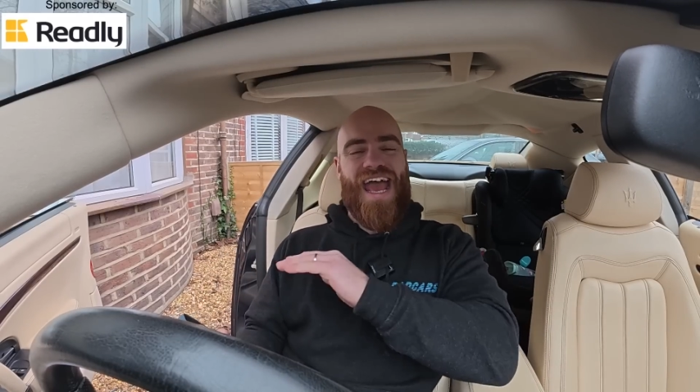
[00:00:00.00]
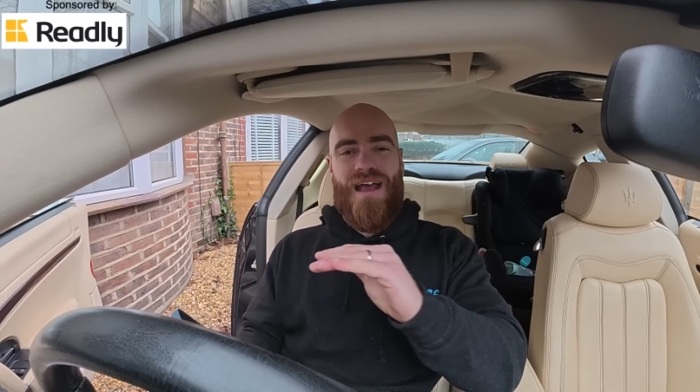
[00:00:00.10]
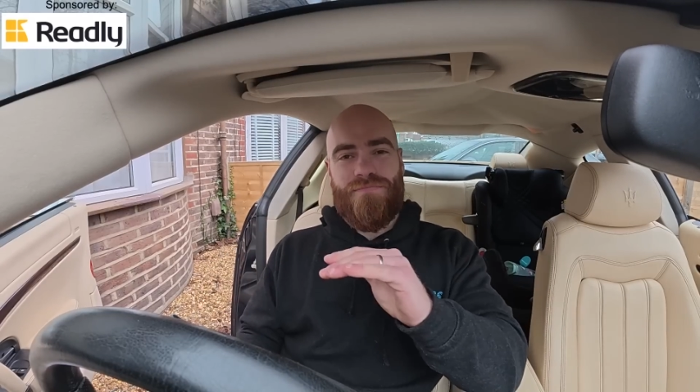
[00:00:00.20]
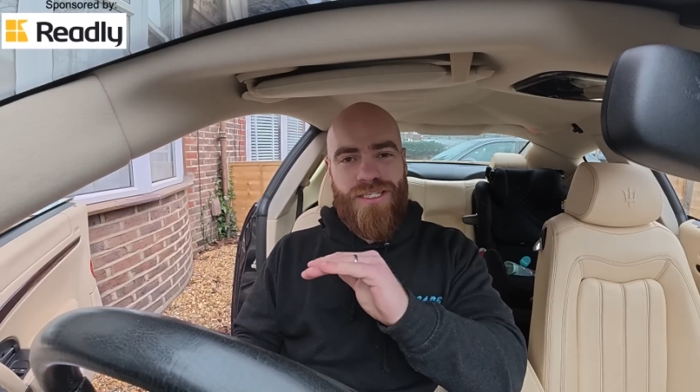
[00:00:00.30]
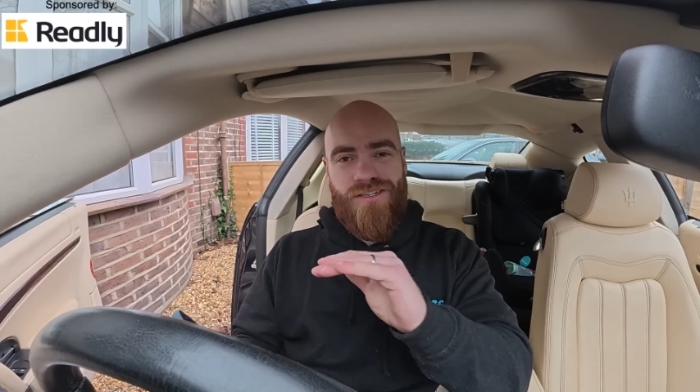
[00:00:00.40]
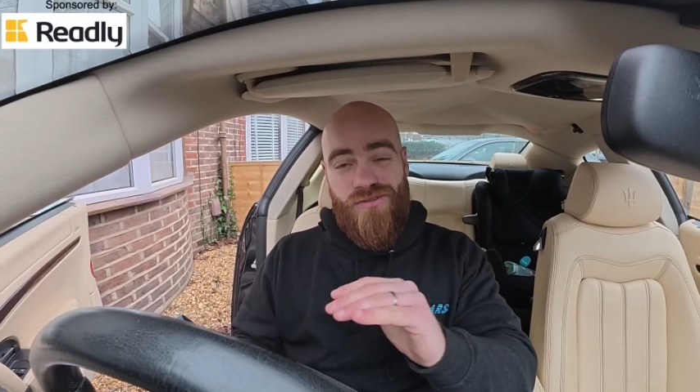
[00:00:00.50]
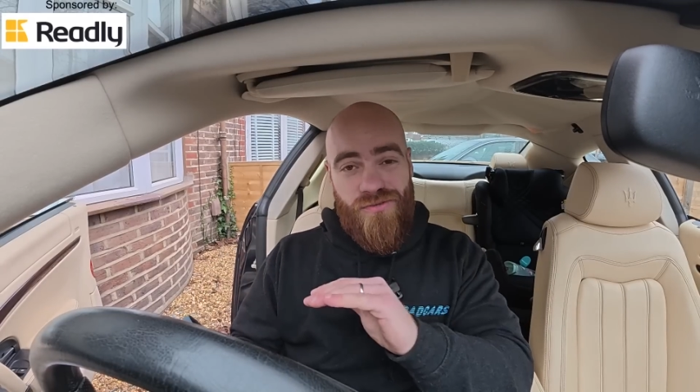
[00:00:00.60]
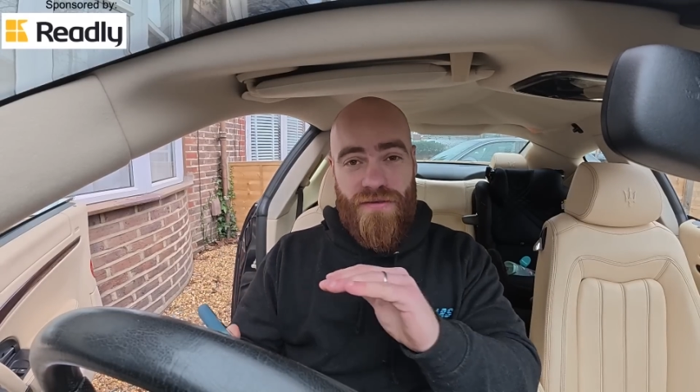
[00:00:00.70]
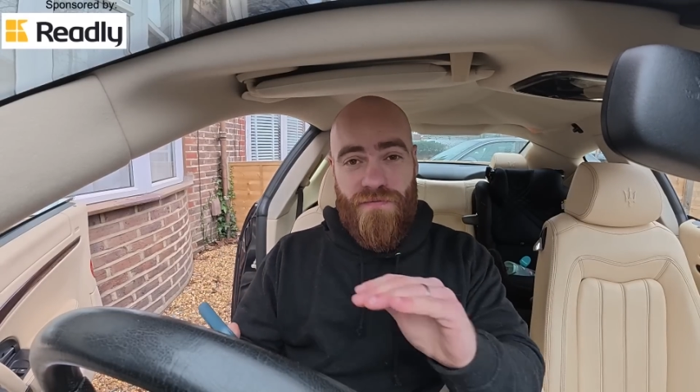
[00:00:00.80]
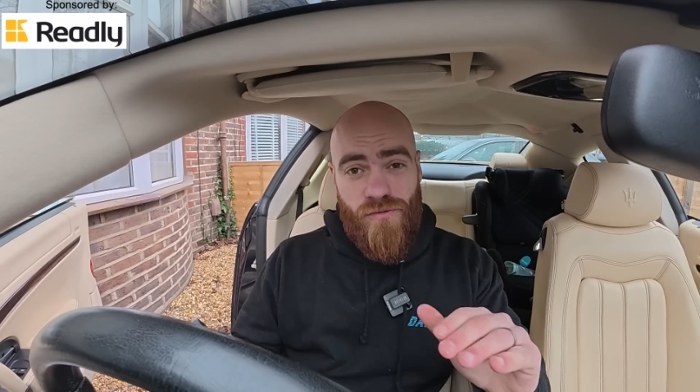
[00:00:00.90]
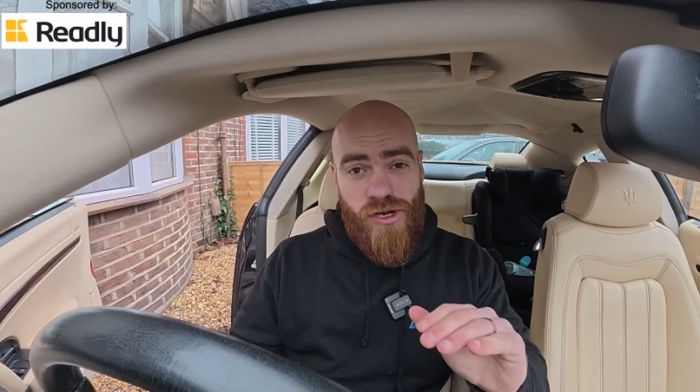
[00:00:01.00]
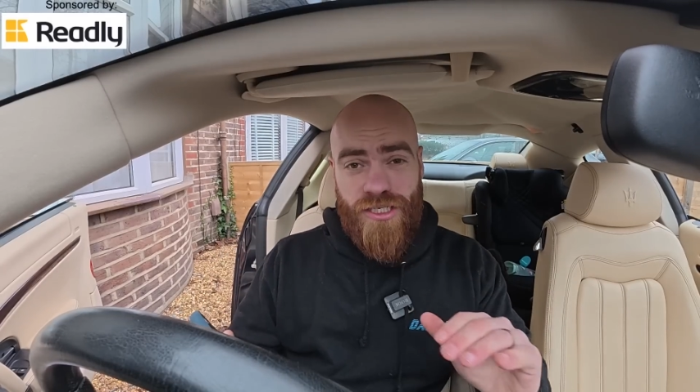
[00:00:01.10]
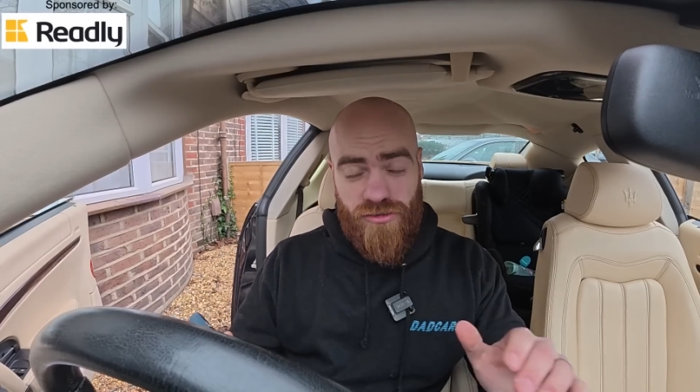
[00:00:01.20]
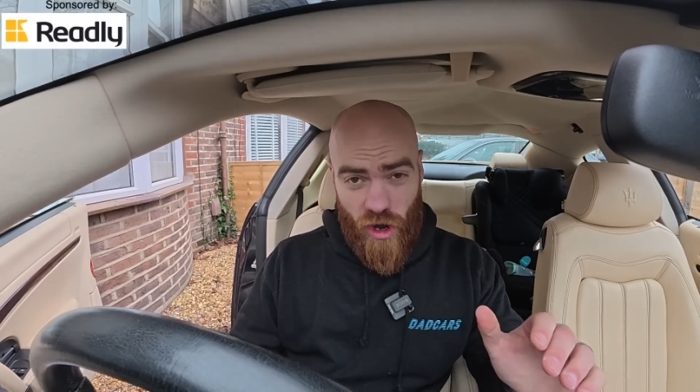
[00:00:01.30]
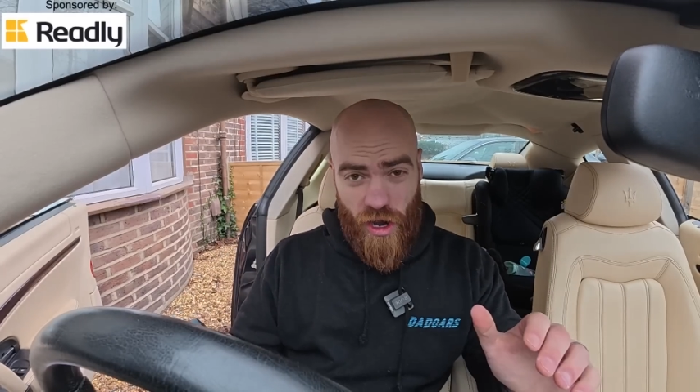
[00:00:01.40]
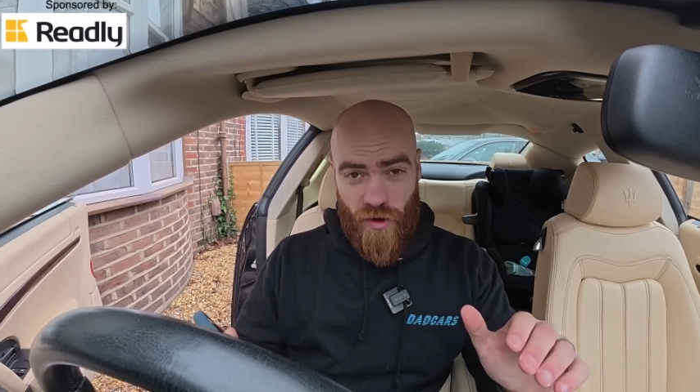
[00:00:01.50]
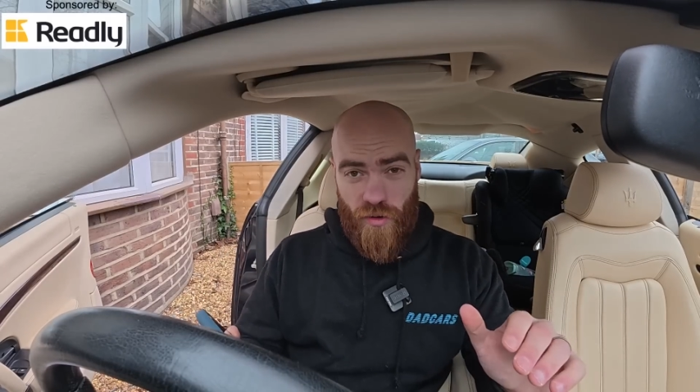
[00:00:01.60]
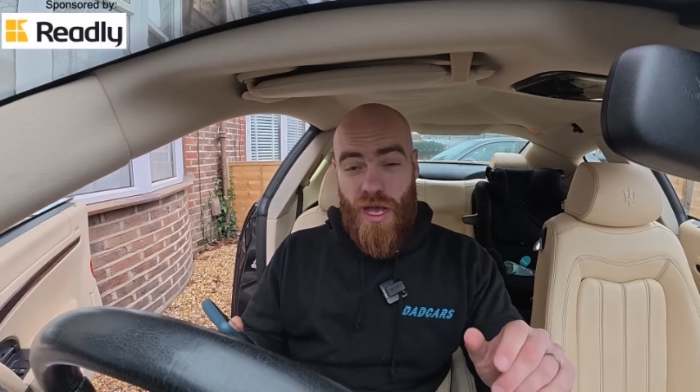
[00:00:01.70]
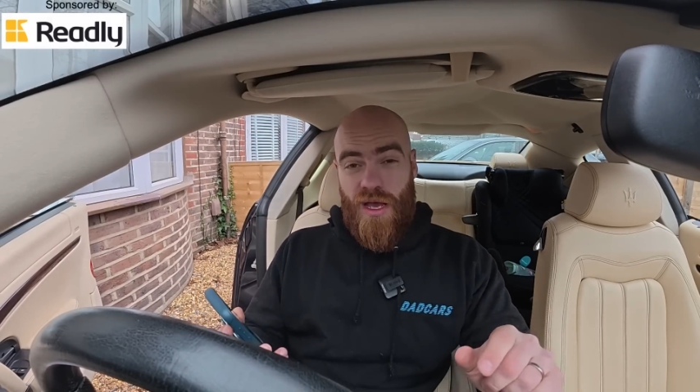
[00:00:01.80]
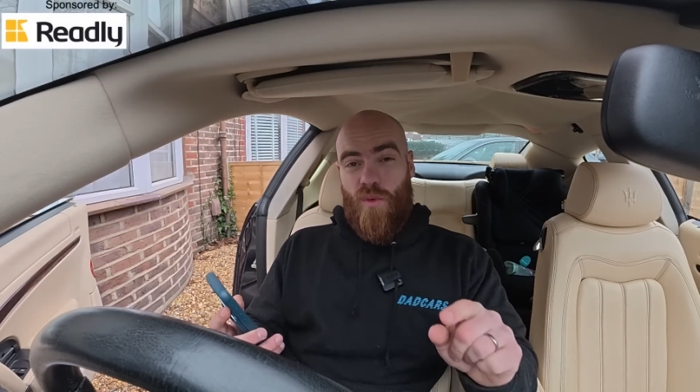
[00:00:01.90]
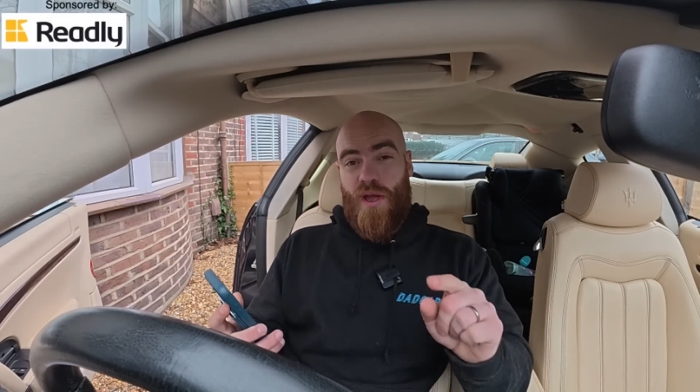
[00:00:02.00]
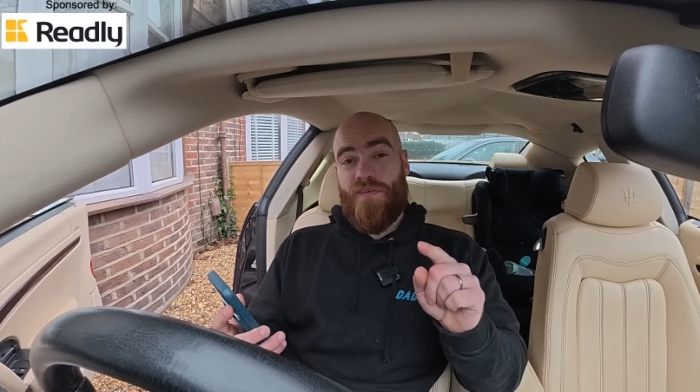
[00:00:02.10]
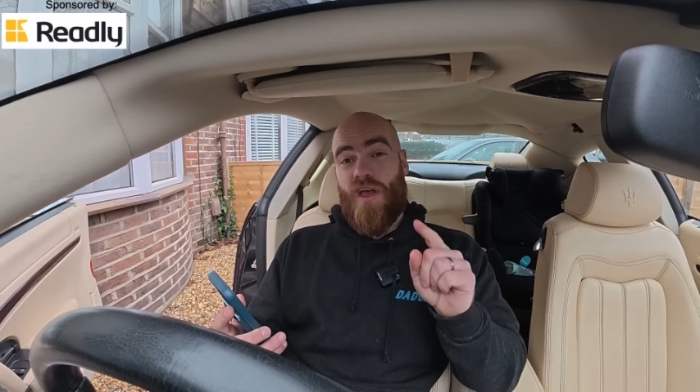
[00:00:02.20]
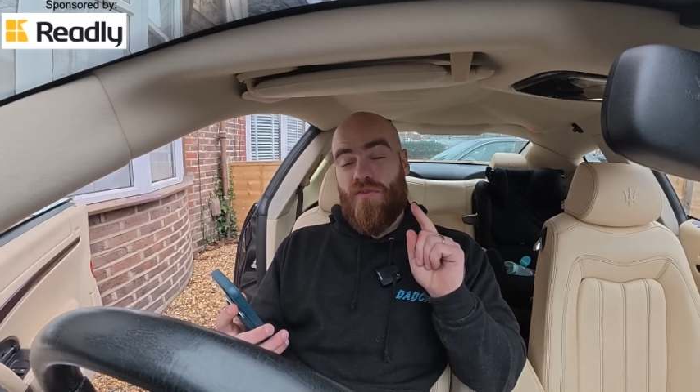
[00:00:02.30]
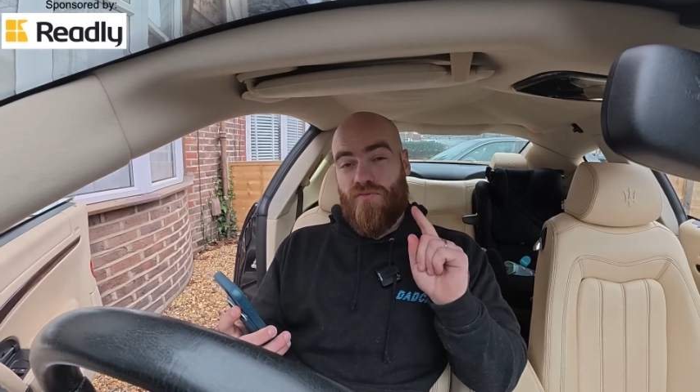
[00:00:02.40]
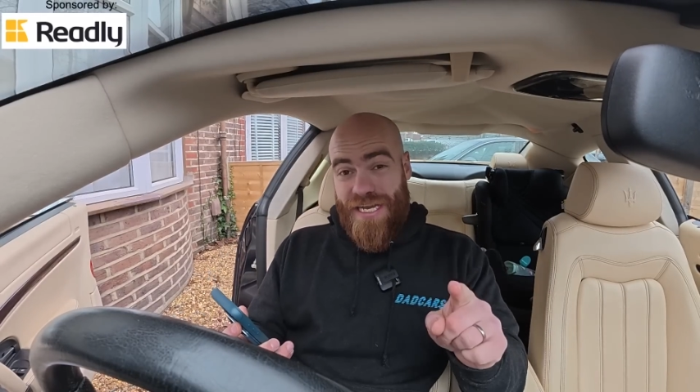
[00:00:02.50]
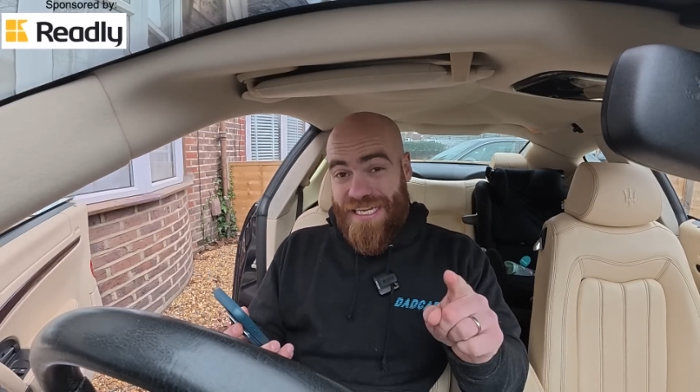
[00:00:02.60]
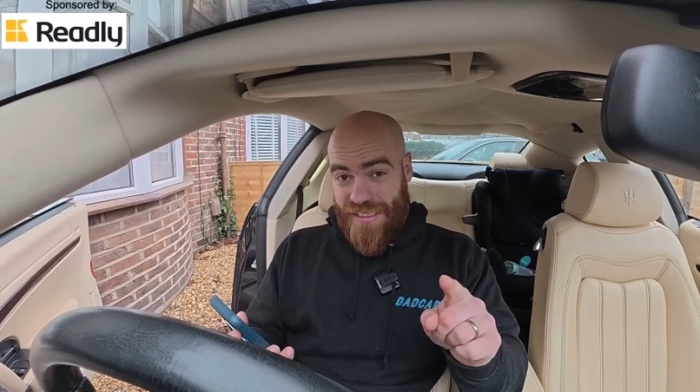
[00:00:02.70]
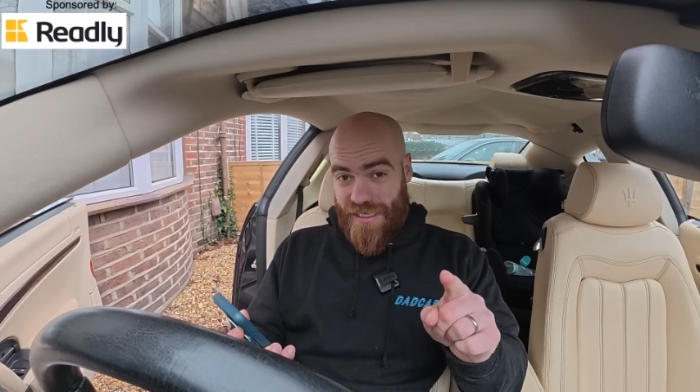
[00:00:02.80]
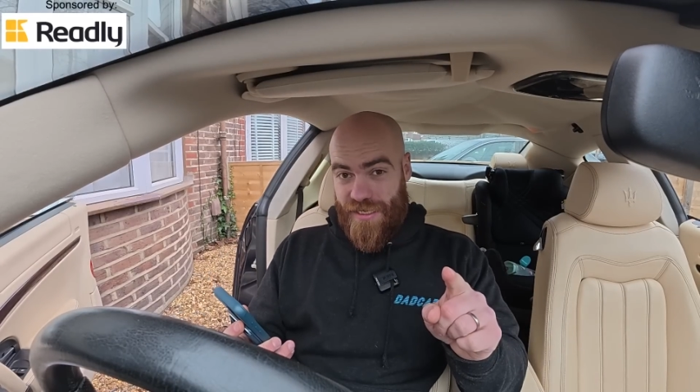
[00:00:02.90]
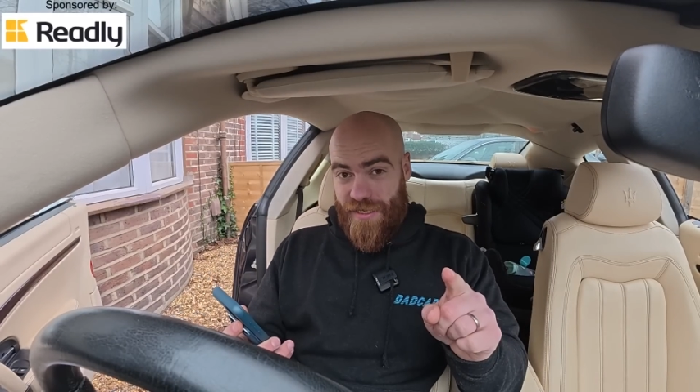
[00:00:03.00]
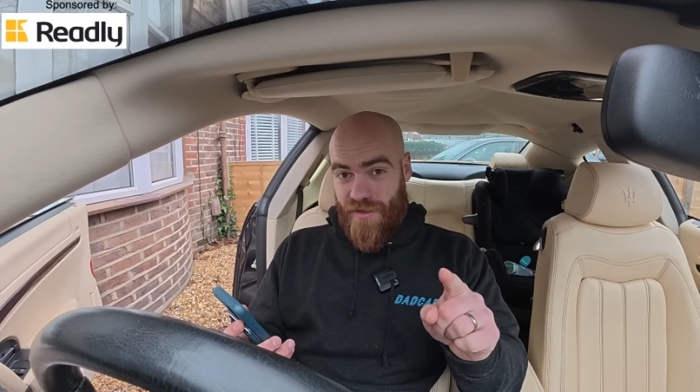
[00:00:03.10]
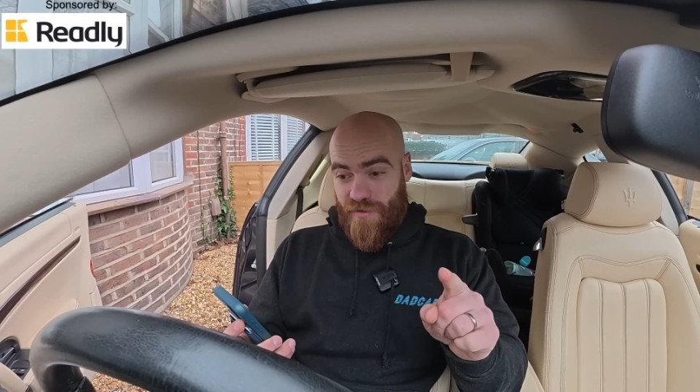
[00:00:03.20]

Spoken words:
absolutely free trial with Readly,